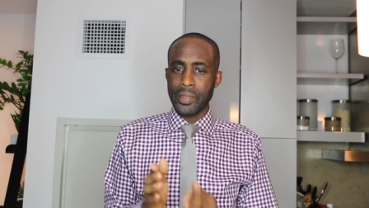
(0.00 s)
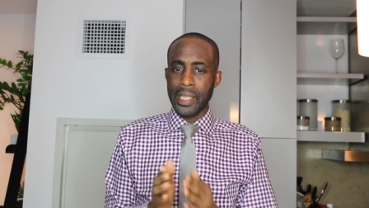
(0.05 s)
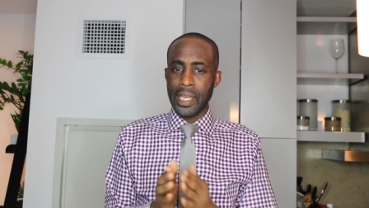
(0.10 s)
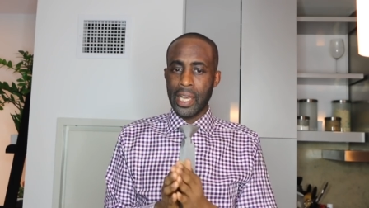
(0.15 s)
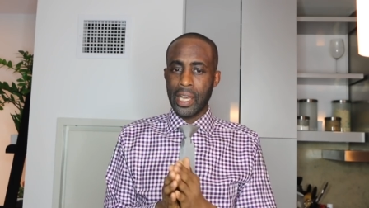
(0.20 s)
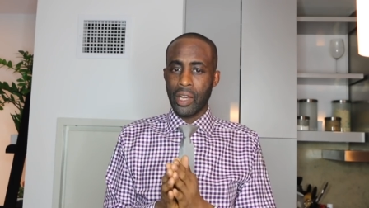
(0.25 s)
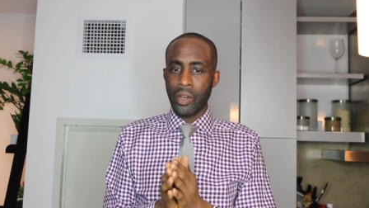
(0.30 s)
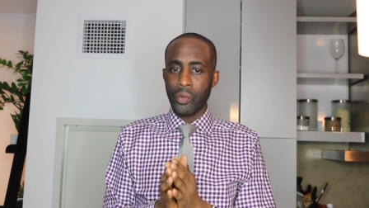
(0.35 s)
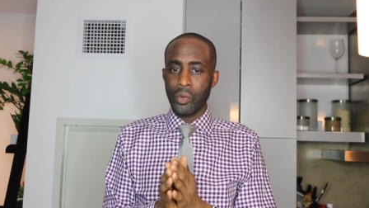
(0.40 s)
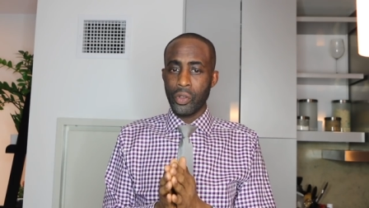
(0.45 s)

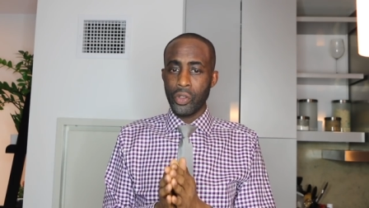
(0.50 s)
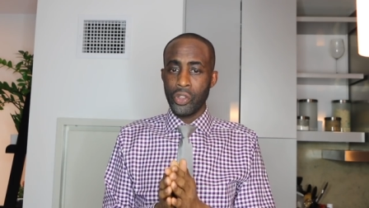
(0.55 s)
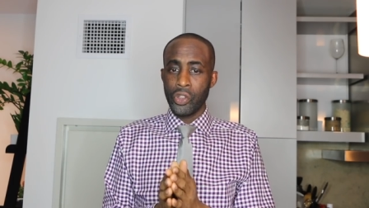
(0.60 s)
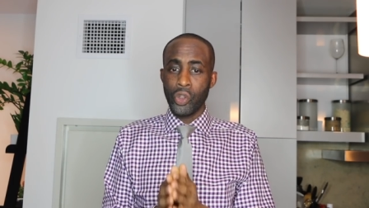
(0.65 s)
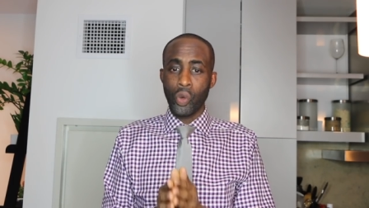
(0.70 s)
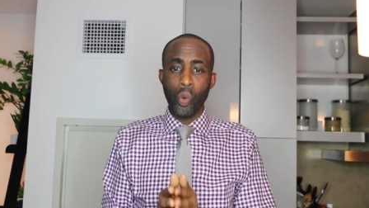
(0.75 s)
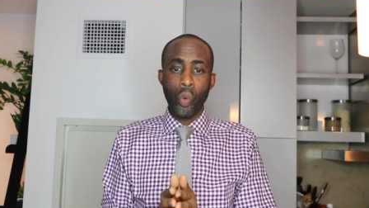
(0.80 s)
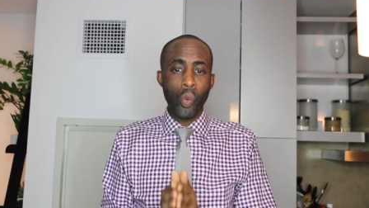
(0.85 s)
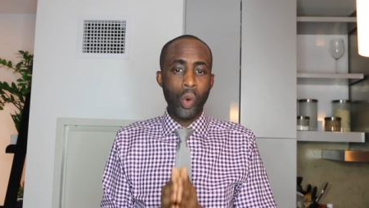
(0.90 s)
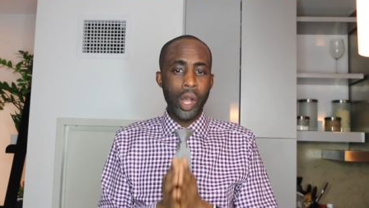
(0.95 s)
Now,
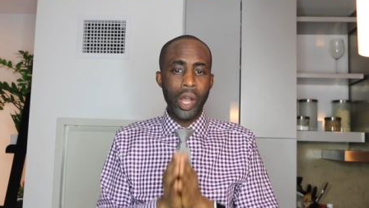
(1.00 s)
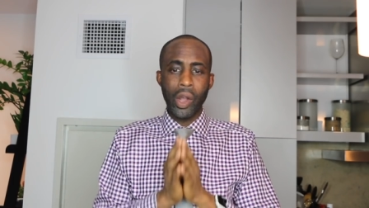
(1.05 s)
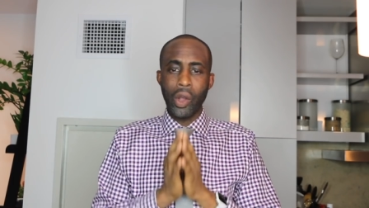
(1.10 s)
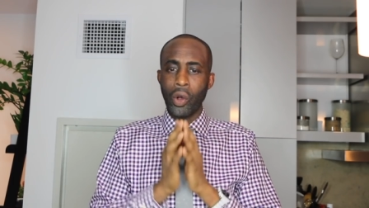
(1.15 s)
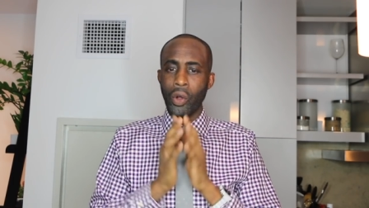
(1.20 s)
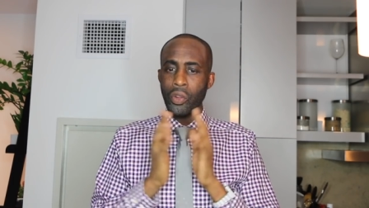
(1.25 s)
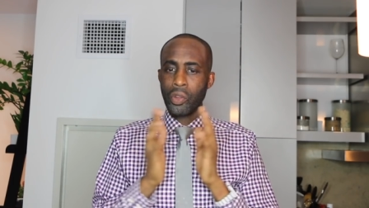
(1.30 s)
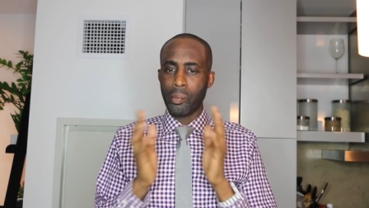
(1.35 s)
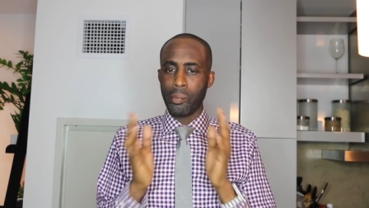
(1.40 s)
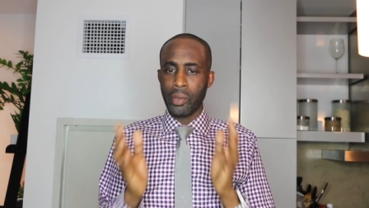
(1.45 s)
you'll want
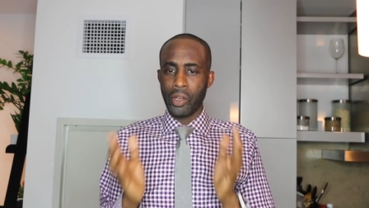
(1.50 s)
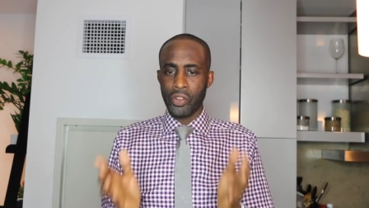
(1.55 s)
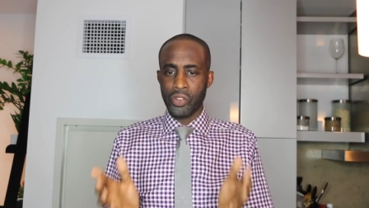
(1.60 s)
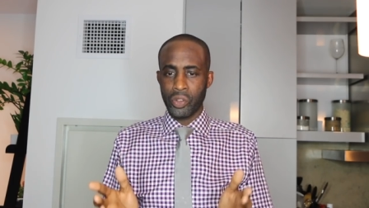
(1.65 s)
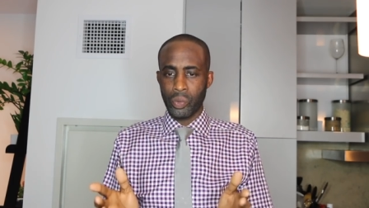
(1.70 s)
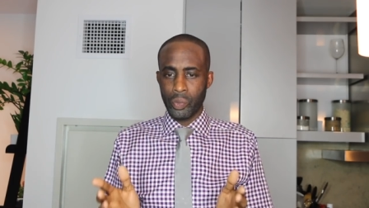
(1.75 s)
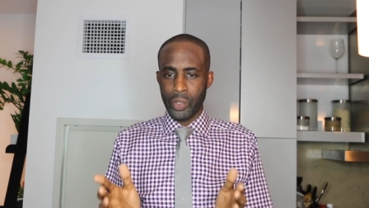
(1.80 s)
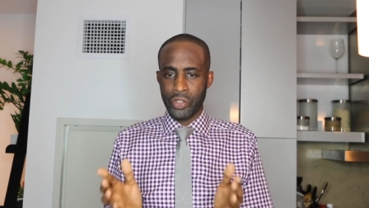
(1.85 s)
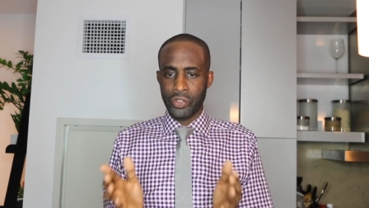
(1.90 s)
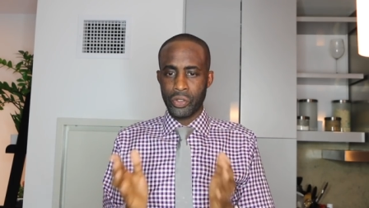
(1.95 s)
all the bells
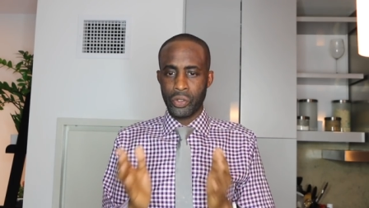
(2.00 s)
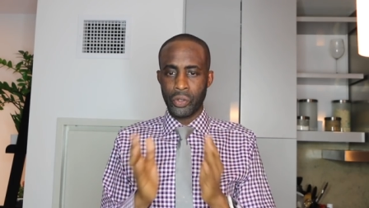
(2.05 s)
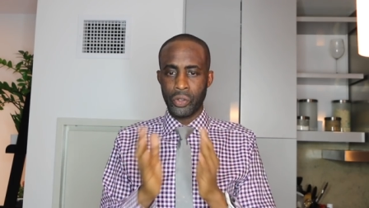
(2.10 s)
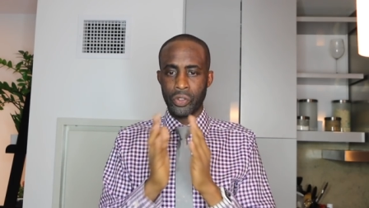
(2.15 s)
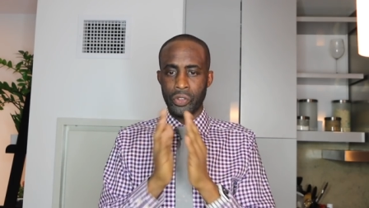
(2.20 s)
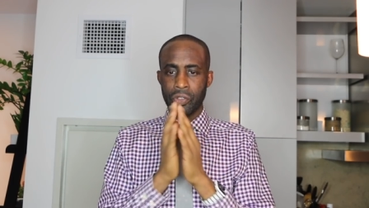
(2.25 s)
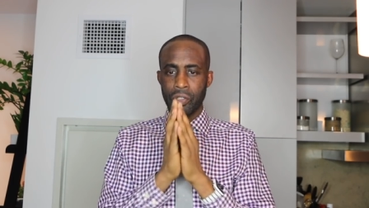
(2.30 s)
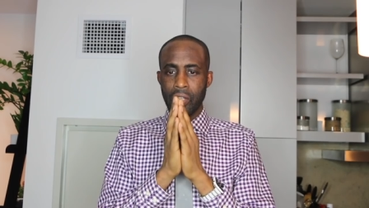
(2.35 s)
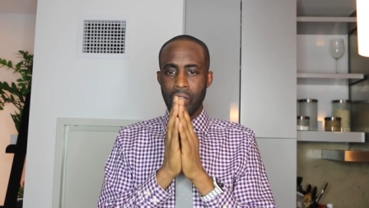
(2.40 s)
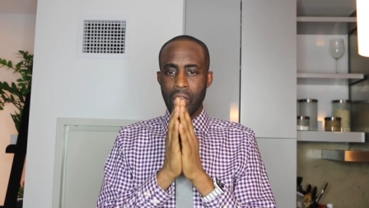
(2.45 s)
and
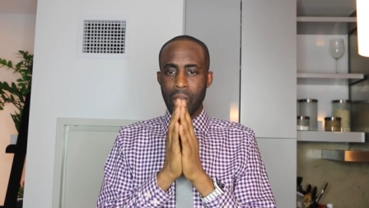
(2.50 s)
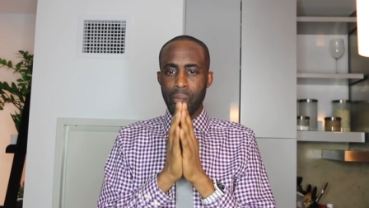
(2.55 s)
whistles.